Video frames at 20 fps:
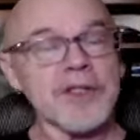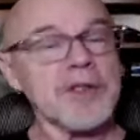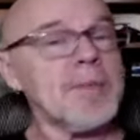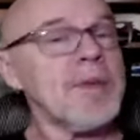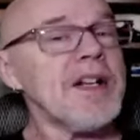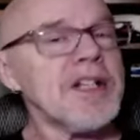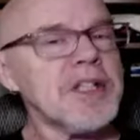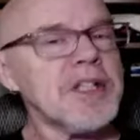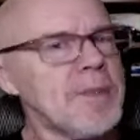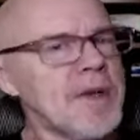But
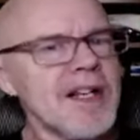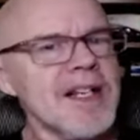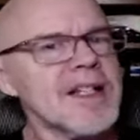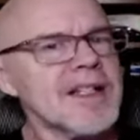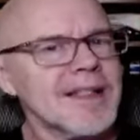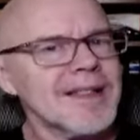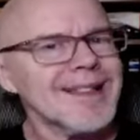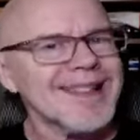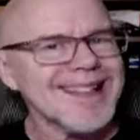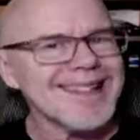it's been a
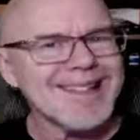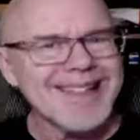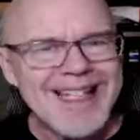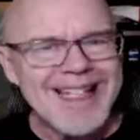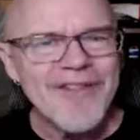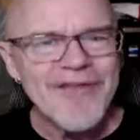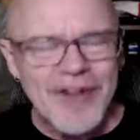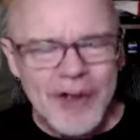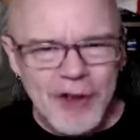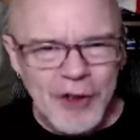
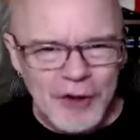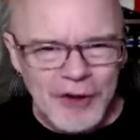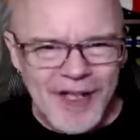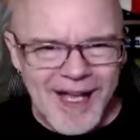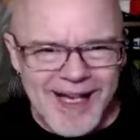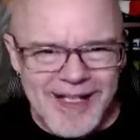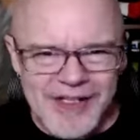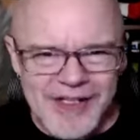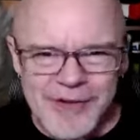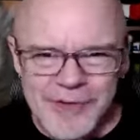difficult
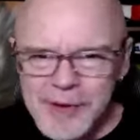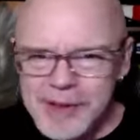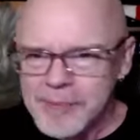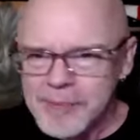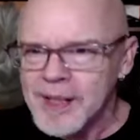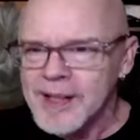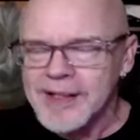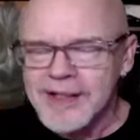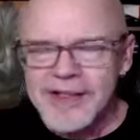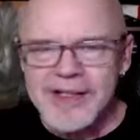last three
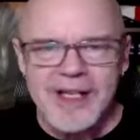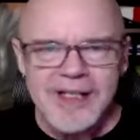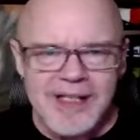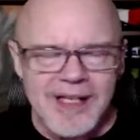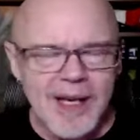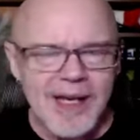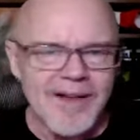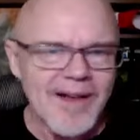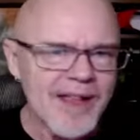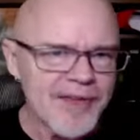months because
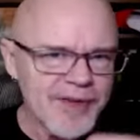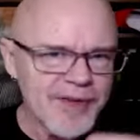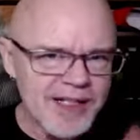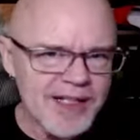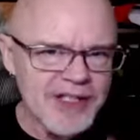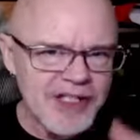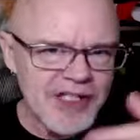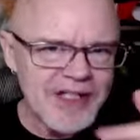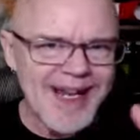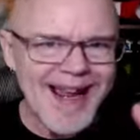I've got
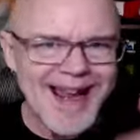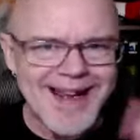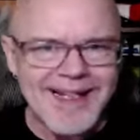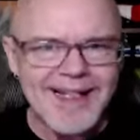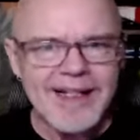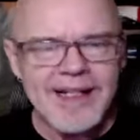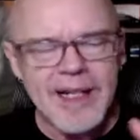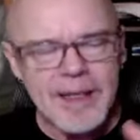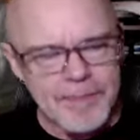things stacking up.